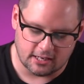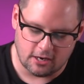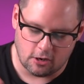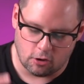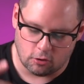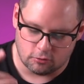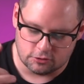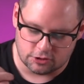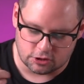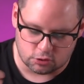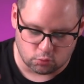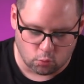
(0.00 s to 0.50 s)
here
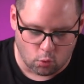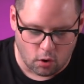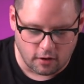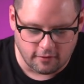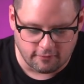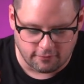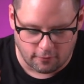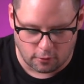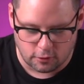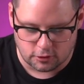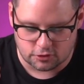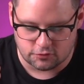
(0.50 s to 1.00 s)
on just
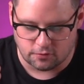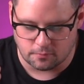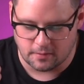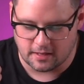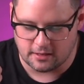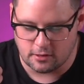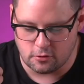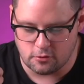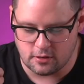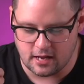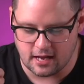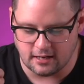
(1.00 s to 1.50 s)
one verse from the
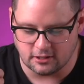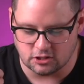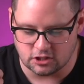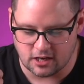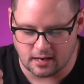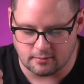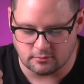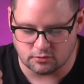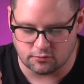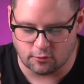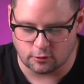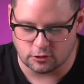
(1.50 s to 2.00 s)
New King
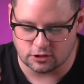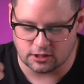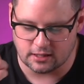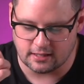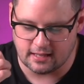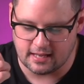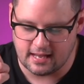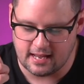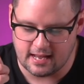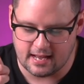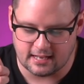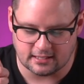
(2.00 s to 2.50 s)
James Version and
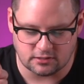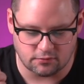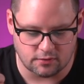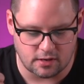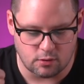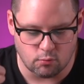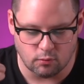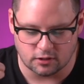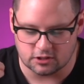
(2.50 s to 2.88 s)
the ESV,